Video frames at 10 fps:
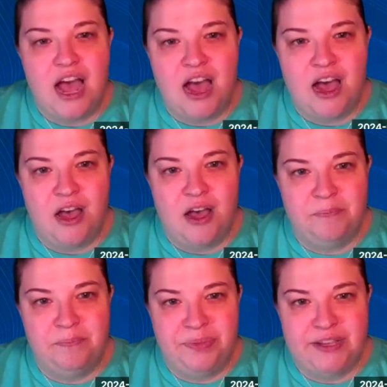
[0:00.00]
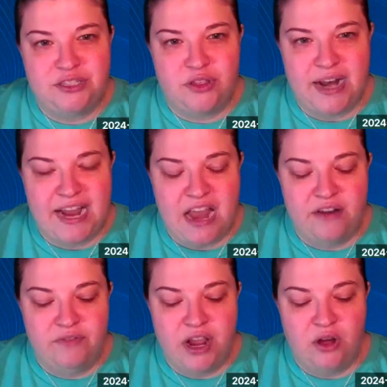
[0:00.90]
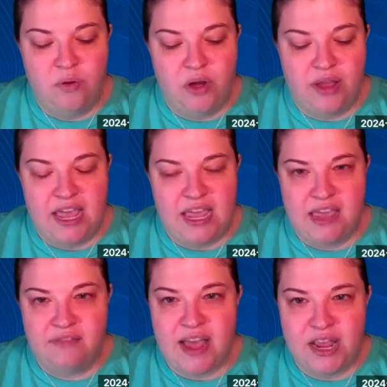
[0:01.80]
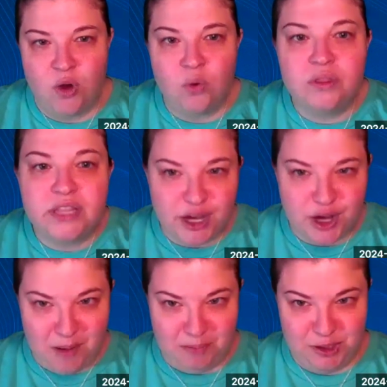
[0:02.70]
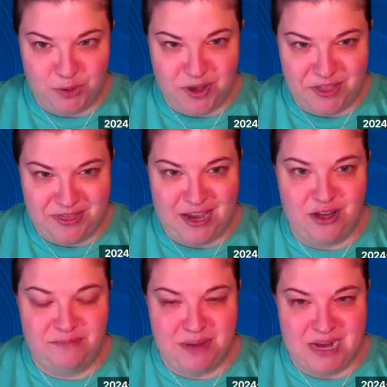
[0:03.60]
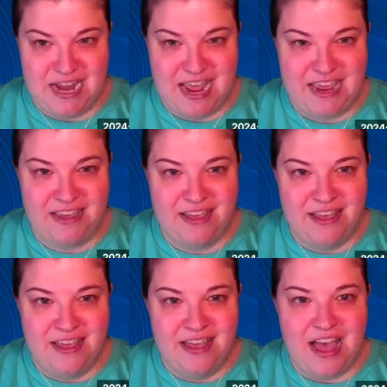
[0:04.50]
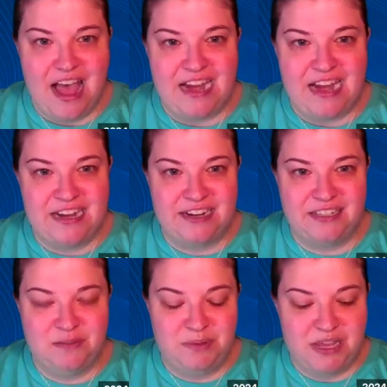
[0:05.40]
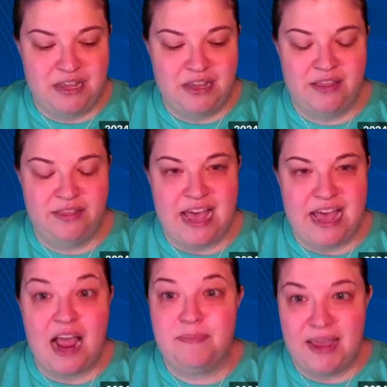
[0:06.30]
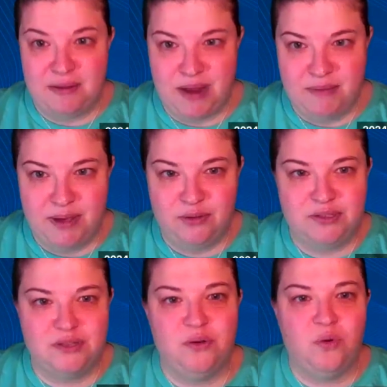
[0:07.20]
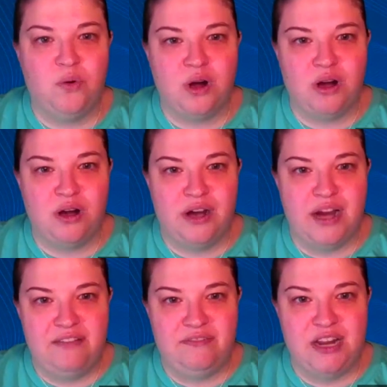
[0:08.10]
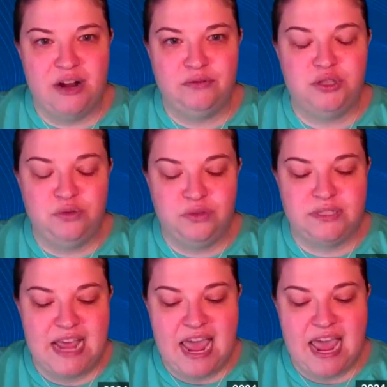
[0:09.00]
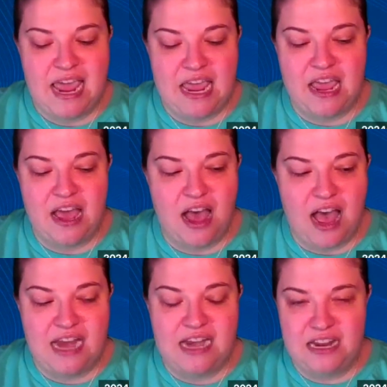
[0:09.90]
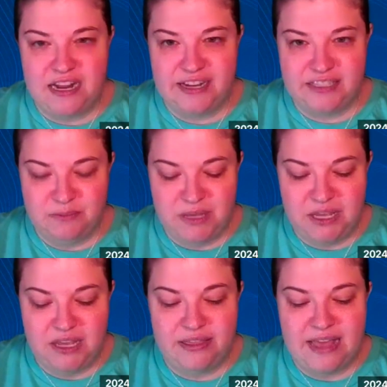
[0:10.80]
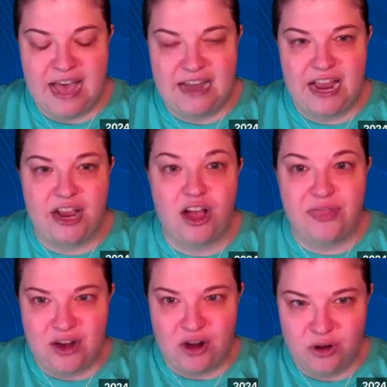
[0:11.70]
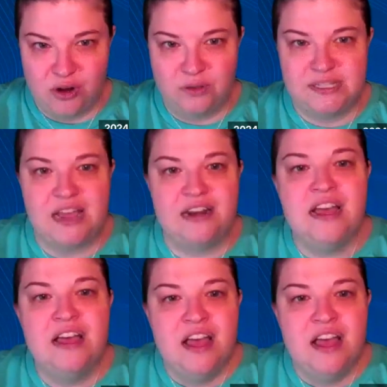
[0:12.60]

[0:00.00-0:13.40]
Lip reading: So that I kind of know, okay, if I only accomplish one thing on Monday, I need it to be that I paid my bills. Or if, you know, Tuesday, I need it to be that I got that article done.